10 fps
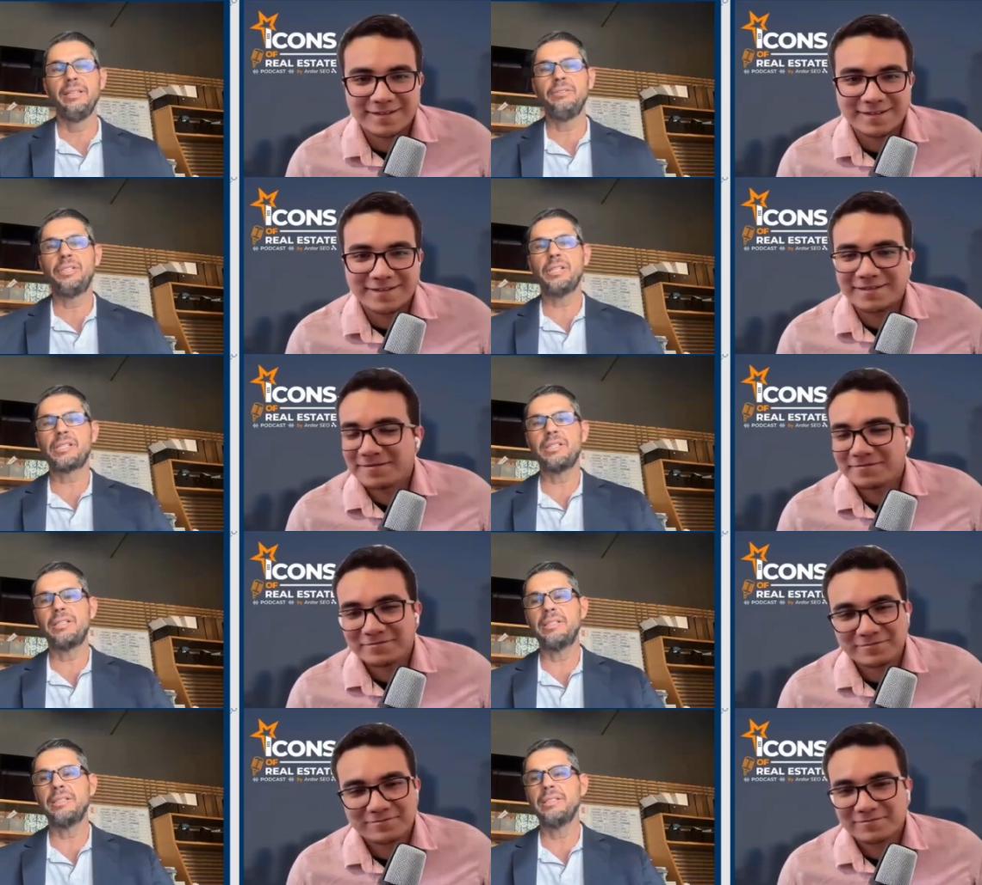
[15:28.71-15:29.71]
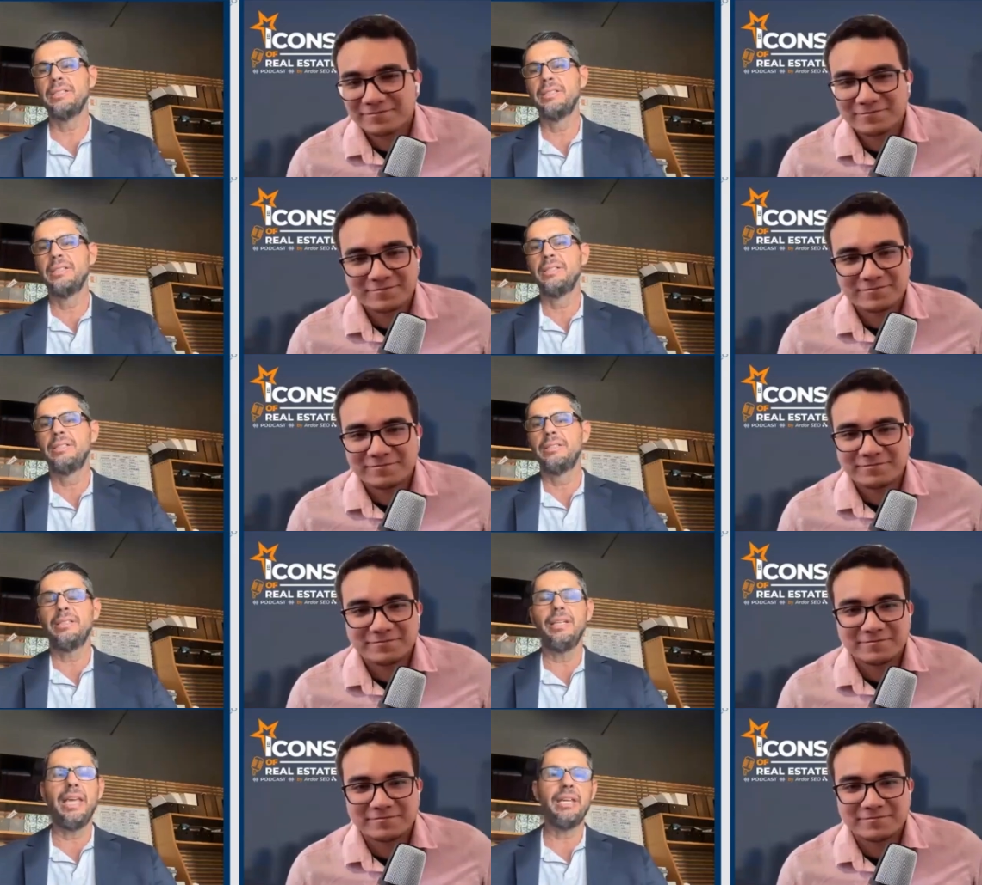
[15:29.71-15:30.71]
Speaker 1: You just learn
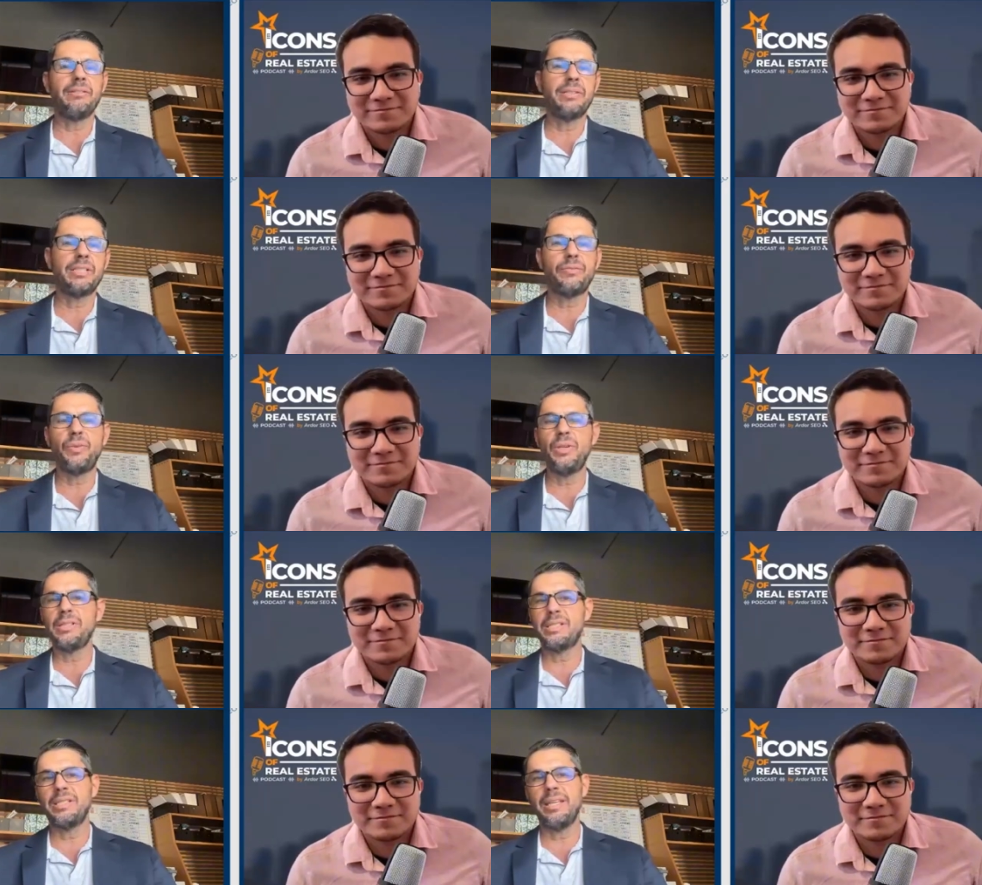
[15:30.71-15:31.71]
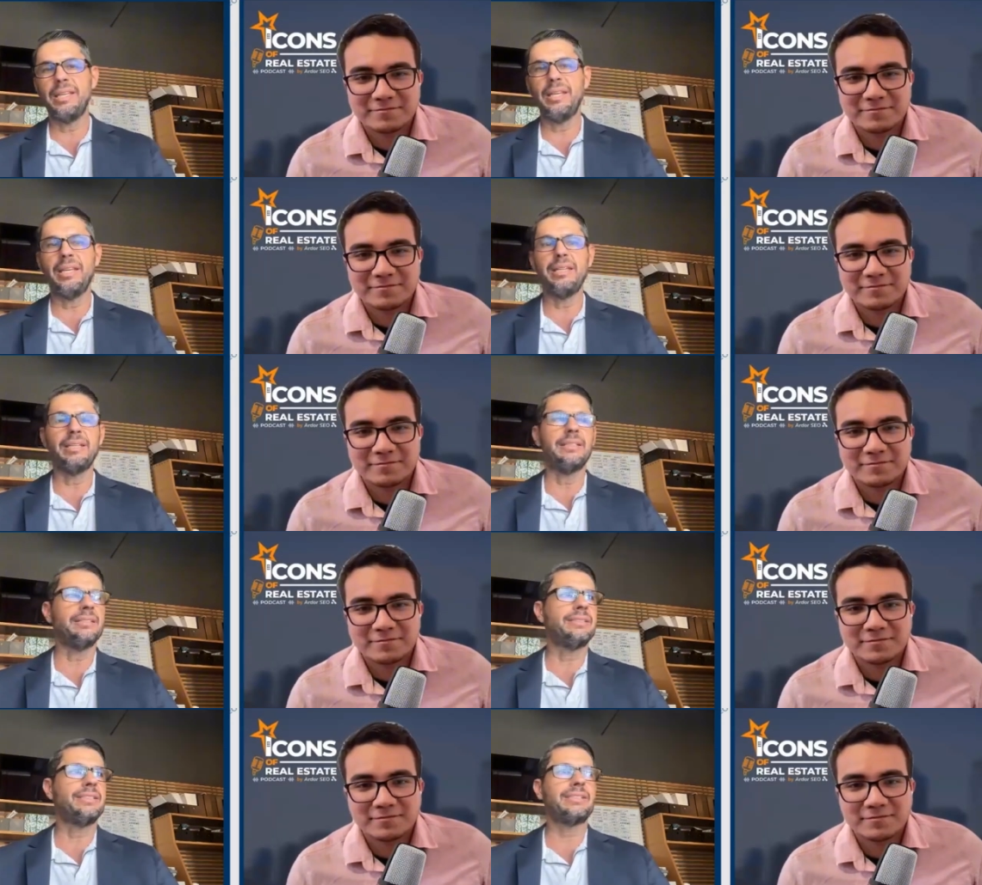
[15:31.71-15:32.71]
the language of real estate
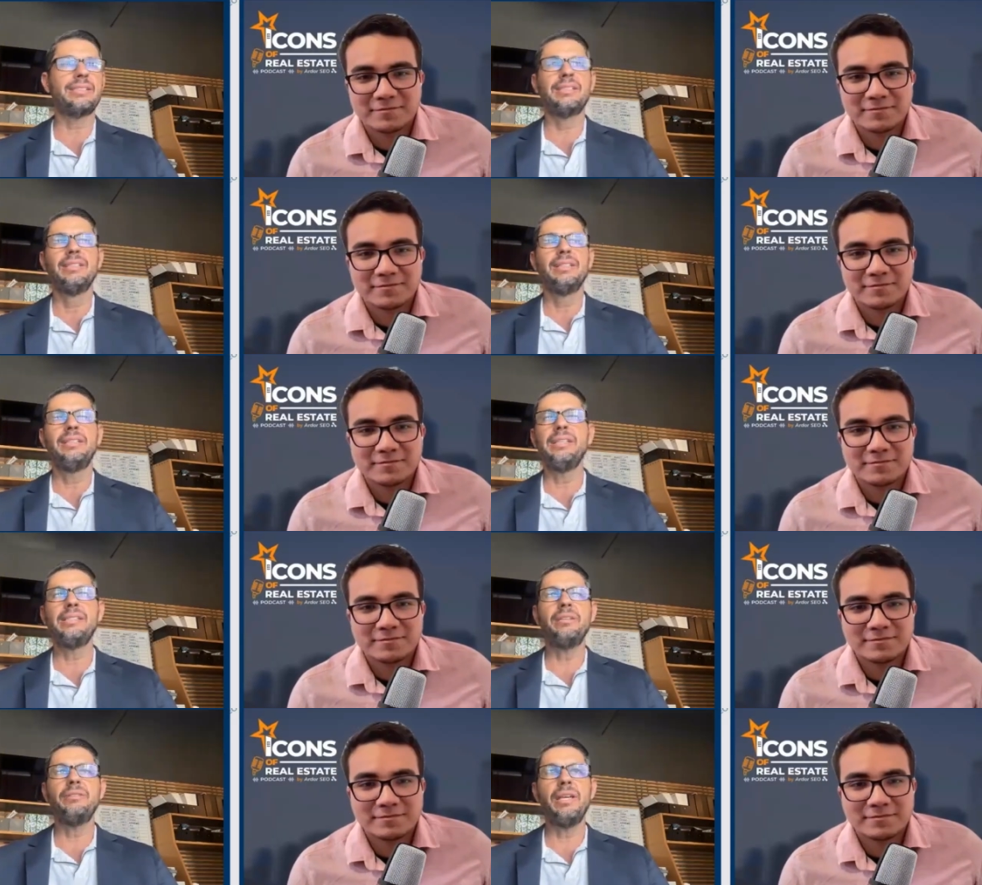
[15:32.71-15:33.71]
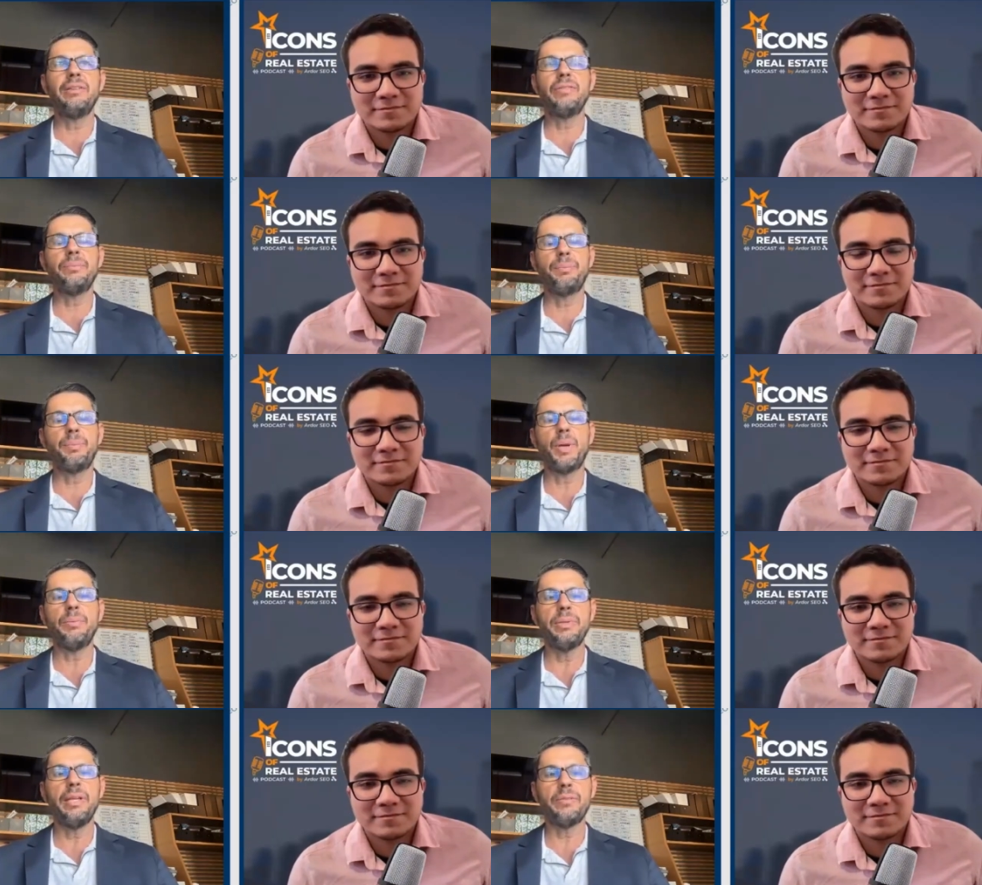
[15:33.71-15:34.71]
and just things that you
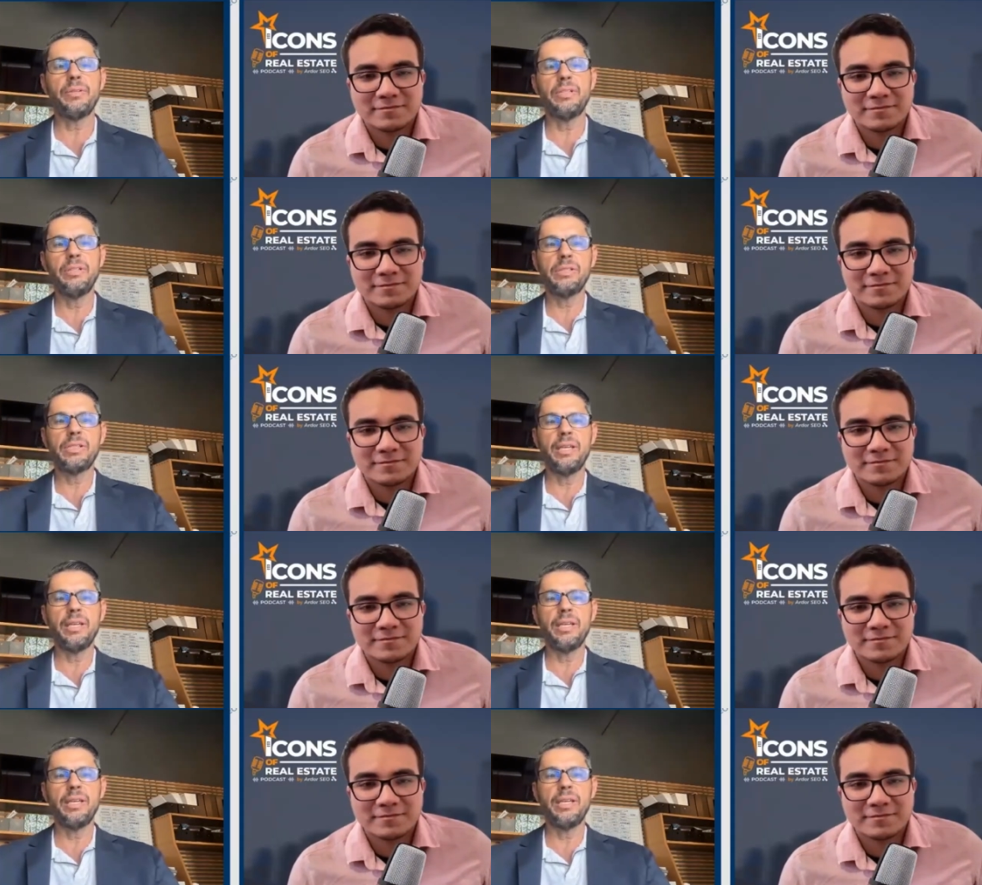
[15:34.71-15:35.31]
probably never going to use